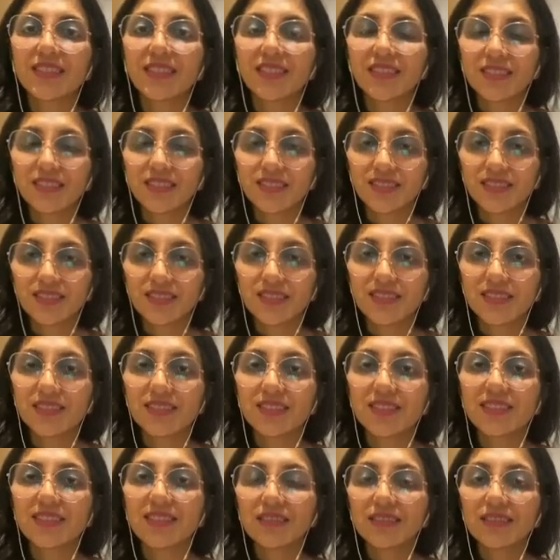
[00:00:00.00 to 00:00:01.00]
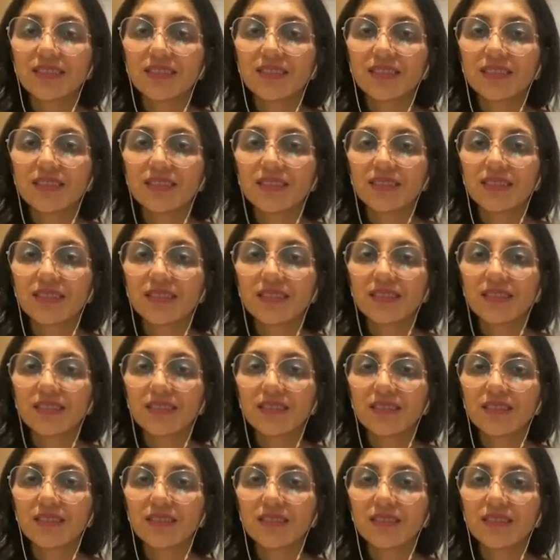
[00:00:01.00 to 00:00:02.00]

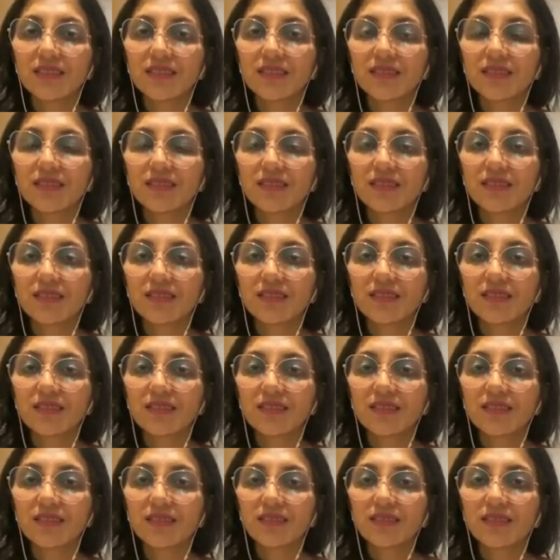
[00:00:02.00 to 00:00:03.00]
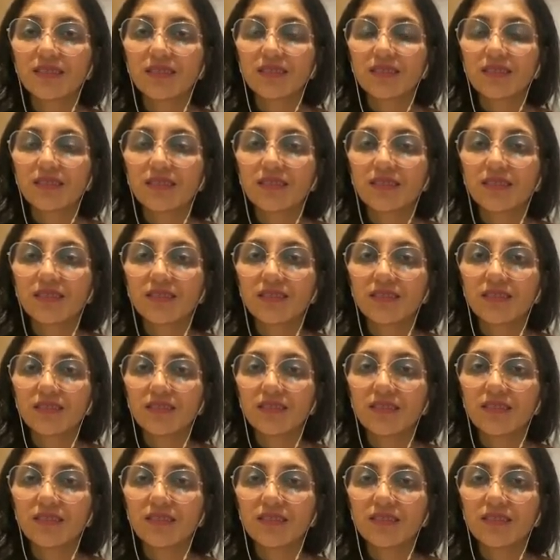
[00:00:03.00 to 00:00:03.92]
The person shown says nothing.